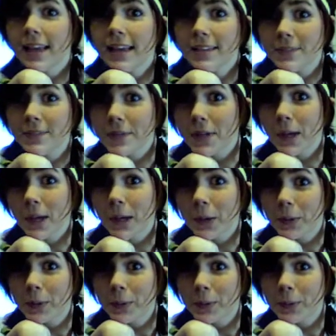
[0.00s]

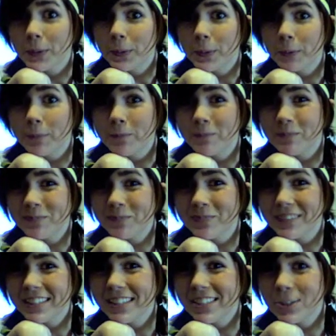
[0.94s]
So
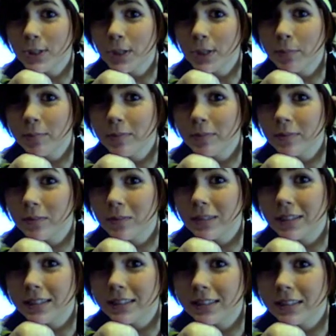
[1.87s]
this trip
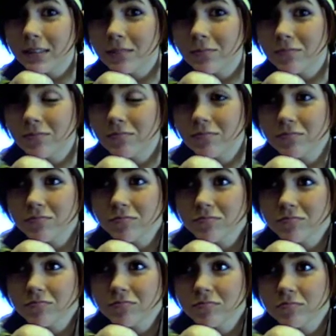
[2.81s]
was
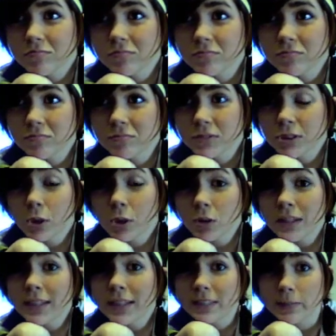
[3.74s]

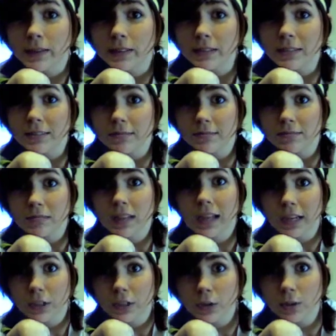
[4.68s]
totally expected,
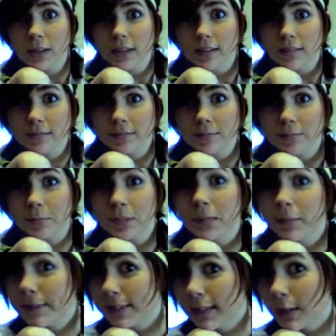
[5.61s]
actually. But
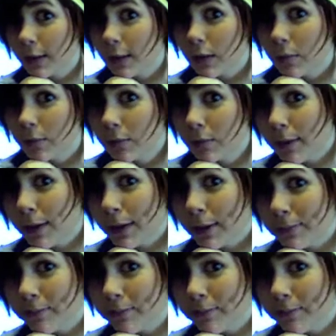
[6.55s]
let me tell you a little bit about it.